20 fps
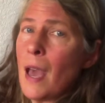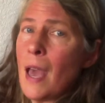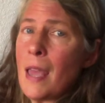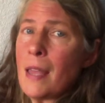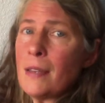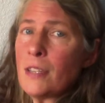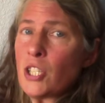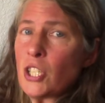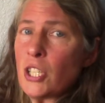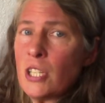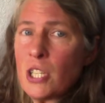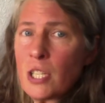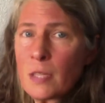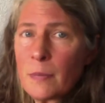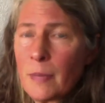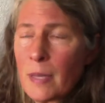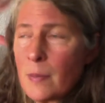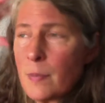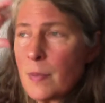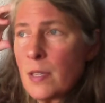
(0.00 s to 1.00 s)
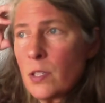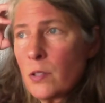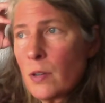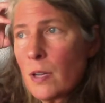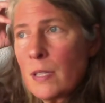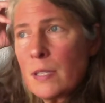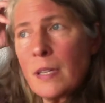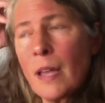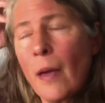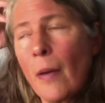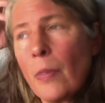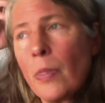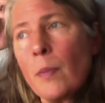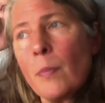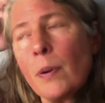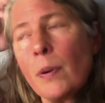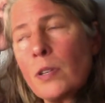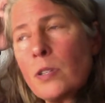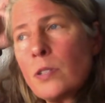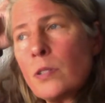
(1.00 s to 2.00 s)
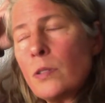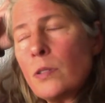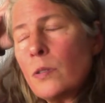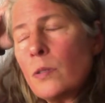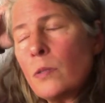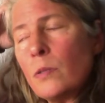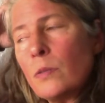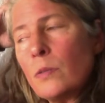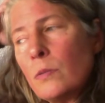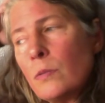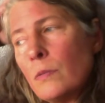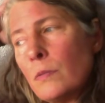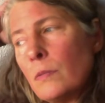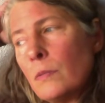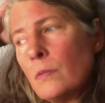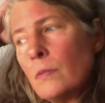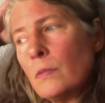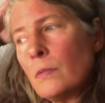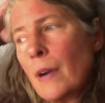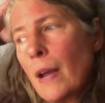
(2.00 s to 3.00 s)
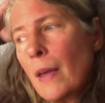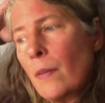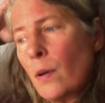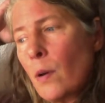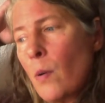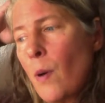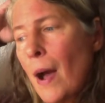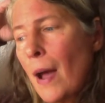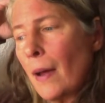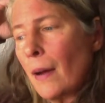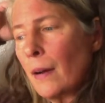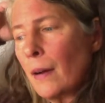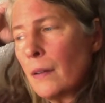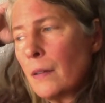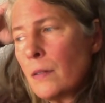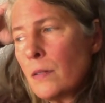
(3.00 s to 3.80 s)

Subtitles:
And she just might be stressed out, the person who ran the choir.